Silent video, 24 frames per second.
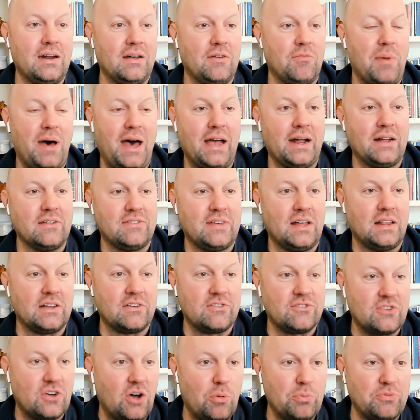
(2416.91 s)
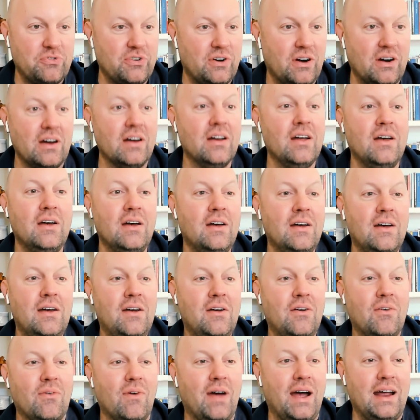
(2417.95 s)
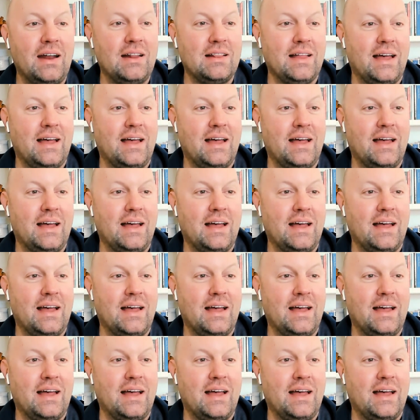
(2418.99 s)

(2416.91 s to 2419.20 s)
Of buying and selling sculpture, right?